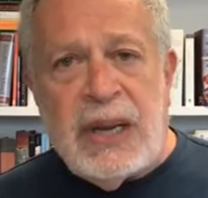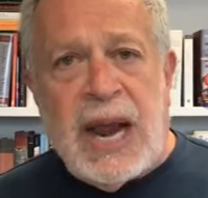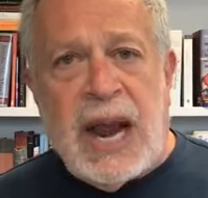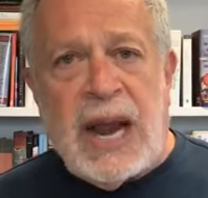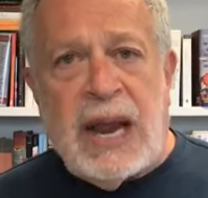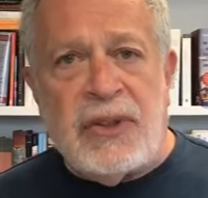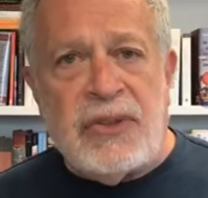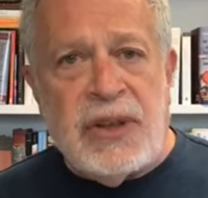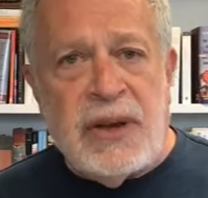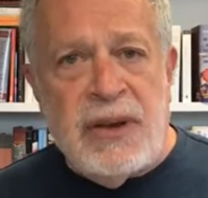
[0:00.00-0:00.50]

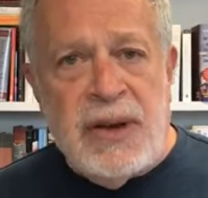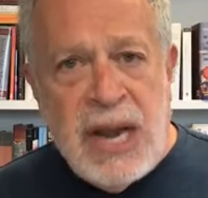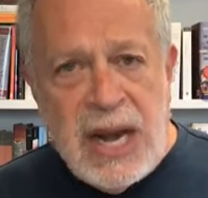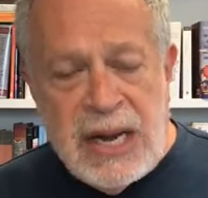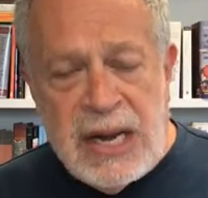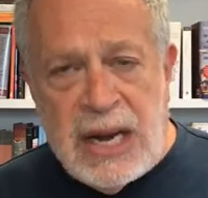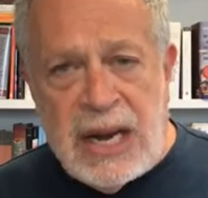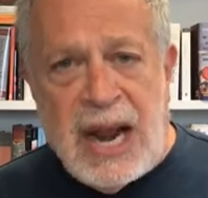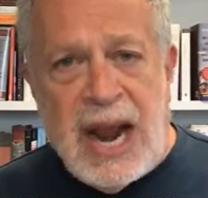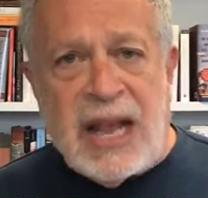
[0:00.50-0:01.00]
and the
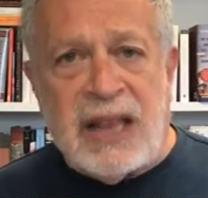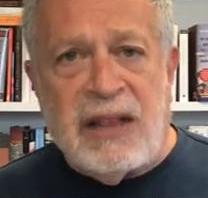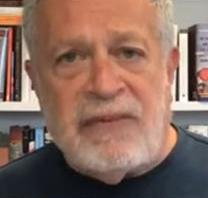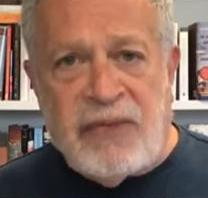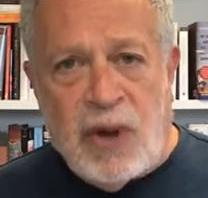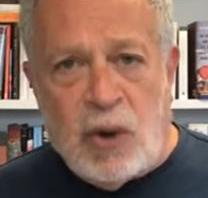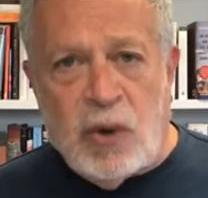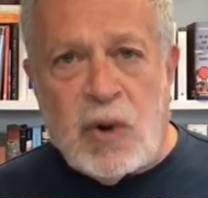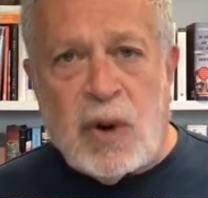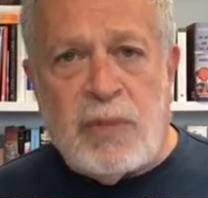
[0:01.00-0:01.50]
needy and the
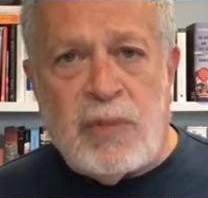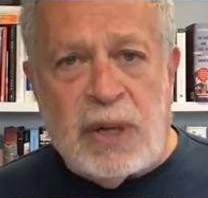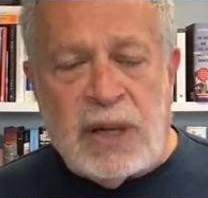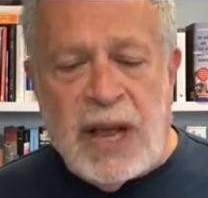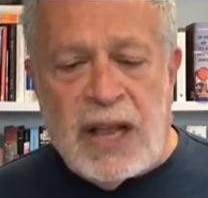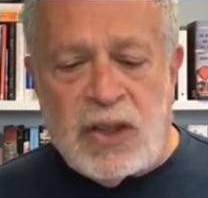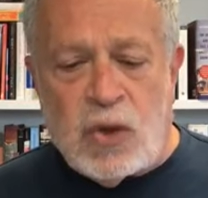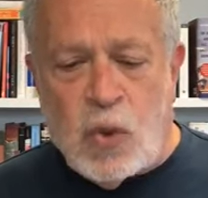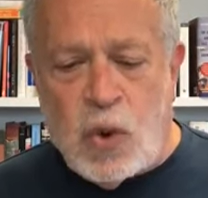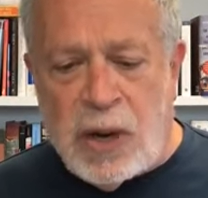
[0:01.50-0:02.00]
vulnerable
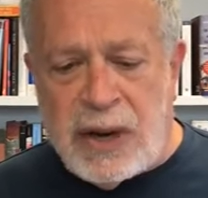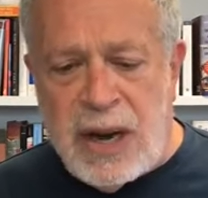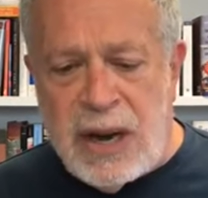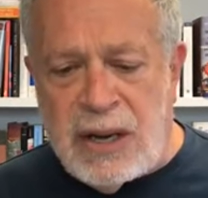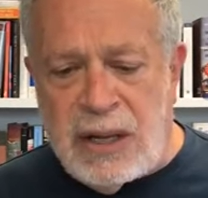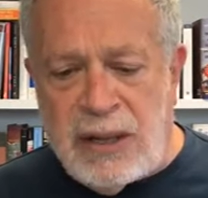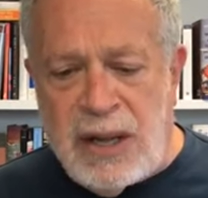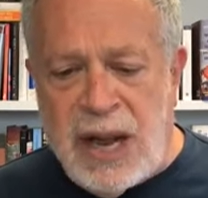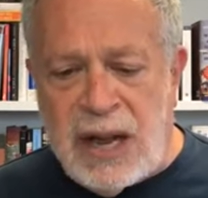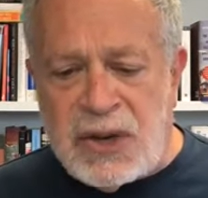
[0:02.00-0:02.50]
and the
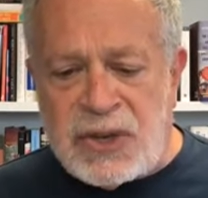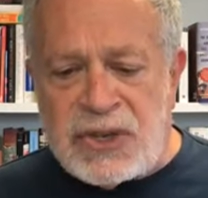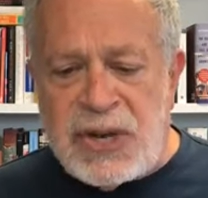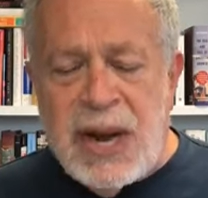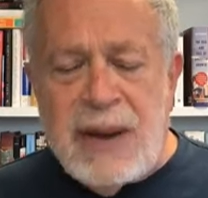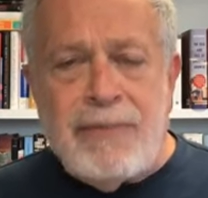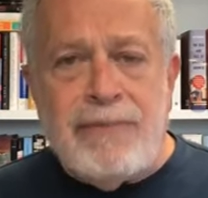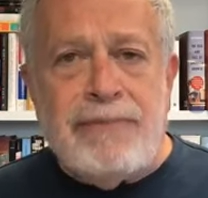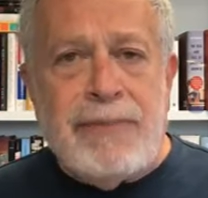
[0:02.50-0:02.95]
working class.